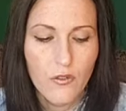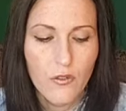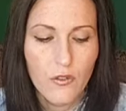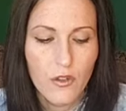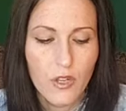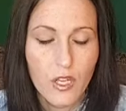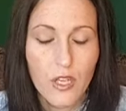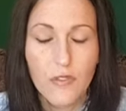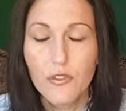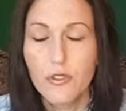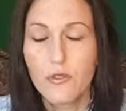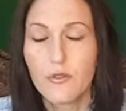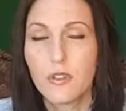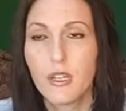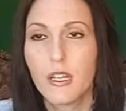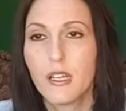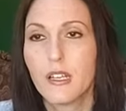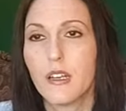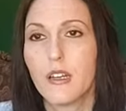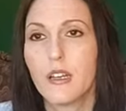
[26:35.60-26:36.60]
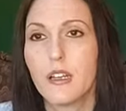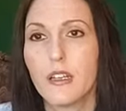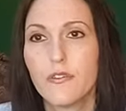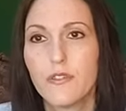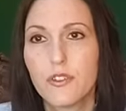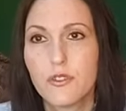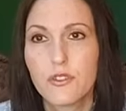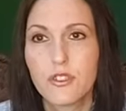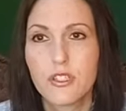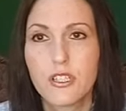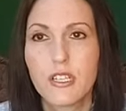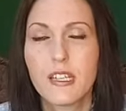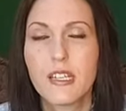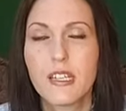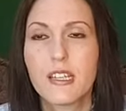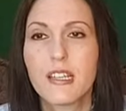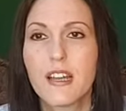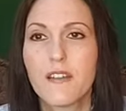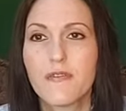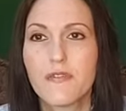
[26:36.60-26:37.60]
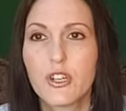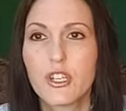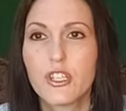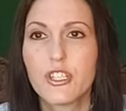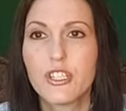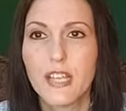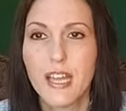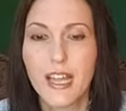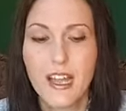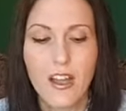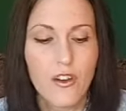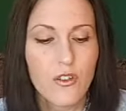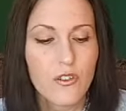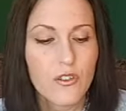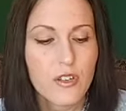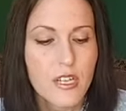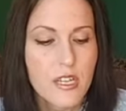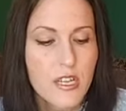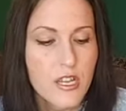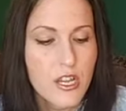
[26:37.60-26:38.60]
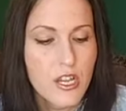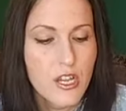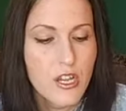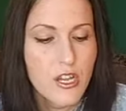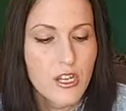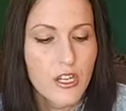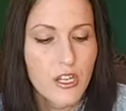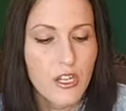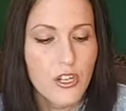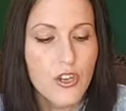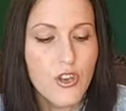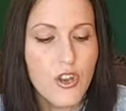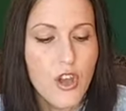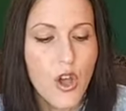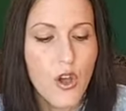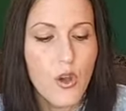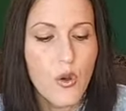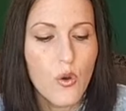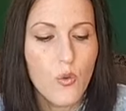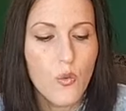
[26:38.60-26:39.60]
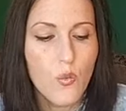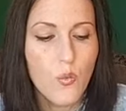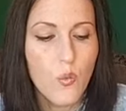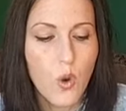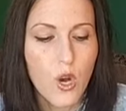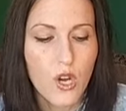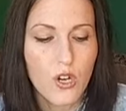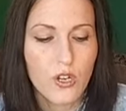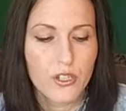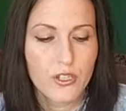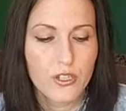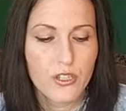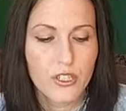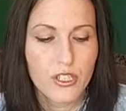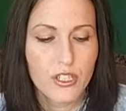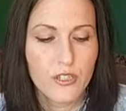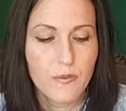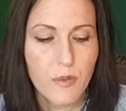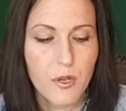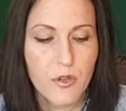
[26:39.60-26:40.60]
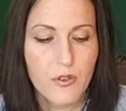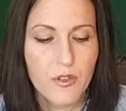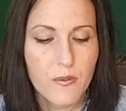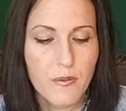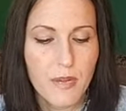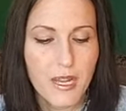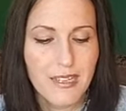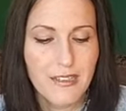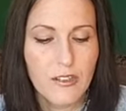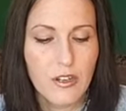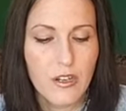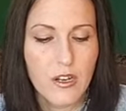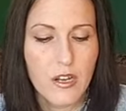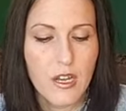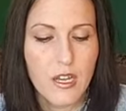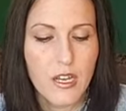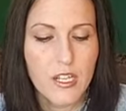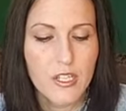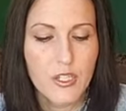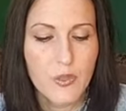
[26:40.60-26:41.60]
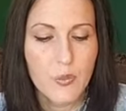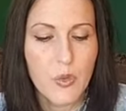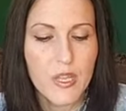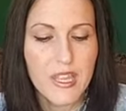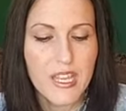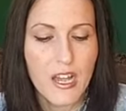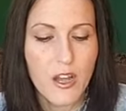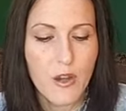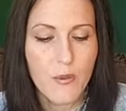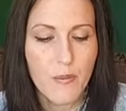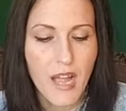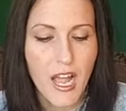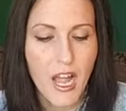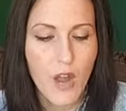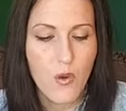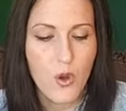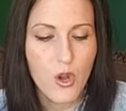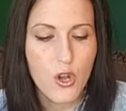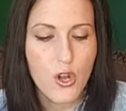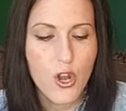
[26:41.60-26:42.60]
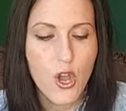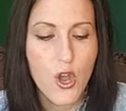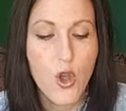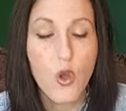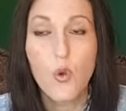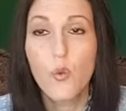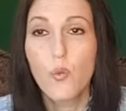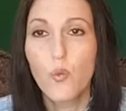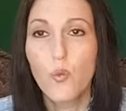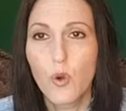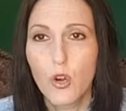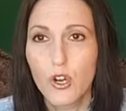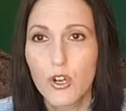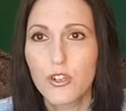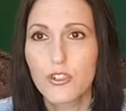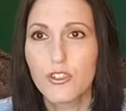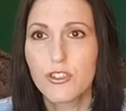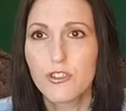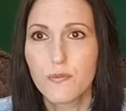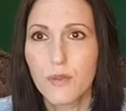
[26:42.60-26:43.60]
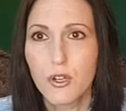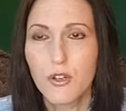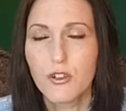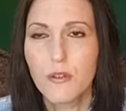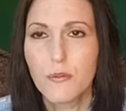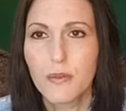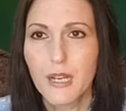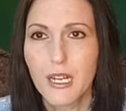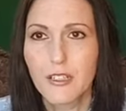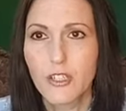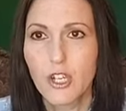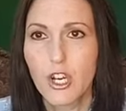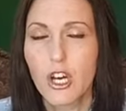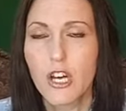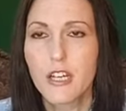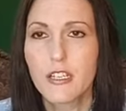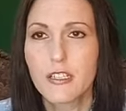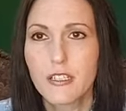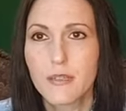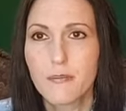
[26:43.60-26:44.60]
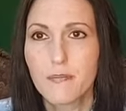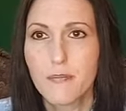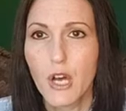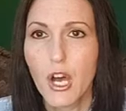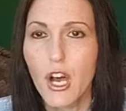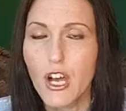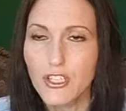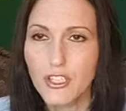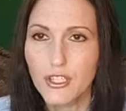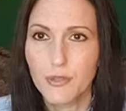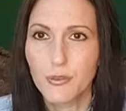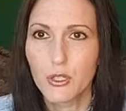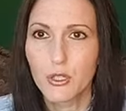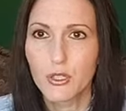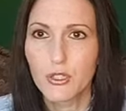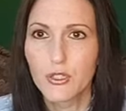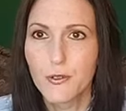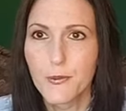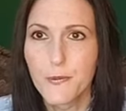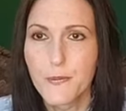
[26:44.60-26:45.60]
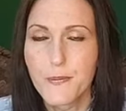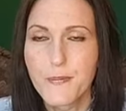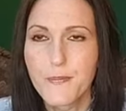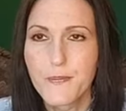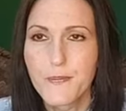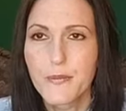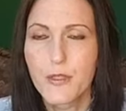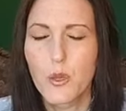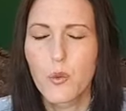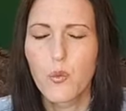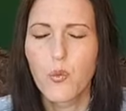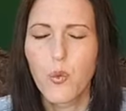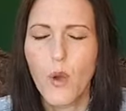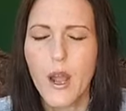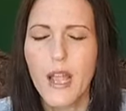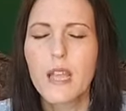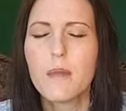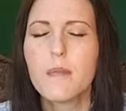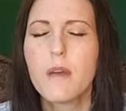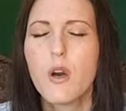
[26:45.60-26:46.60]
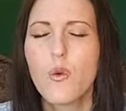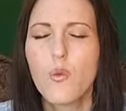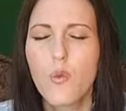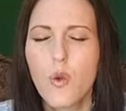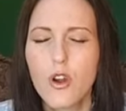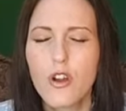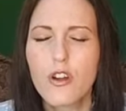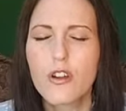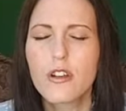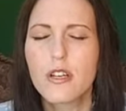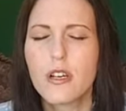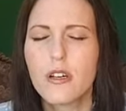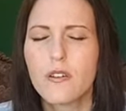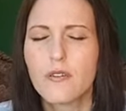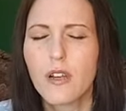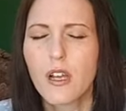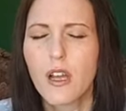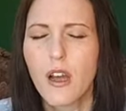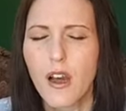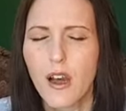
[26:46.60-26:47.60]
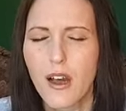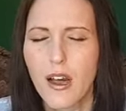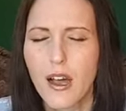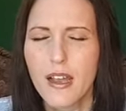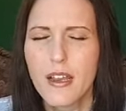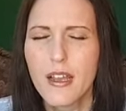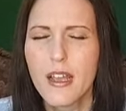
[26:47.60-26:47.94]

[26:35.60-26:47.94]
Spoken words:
If you study that verse out, no word spoken by God is without power. No word spoken by God is impossible. The Rhema word of God.